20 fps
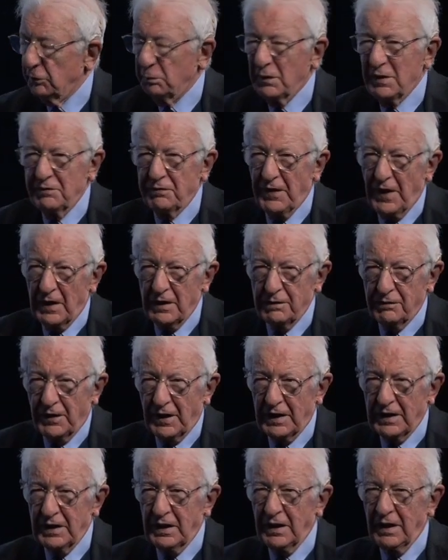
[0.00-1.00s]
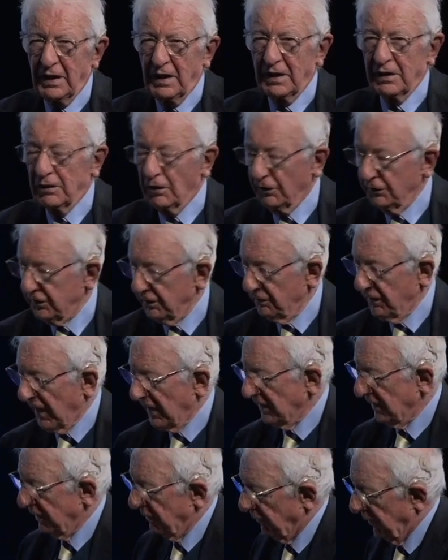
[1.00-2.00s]
be very, very
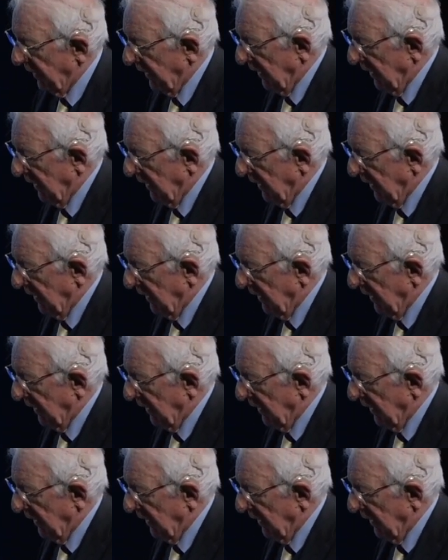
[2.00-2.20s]
cost-effective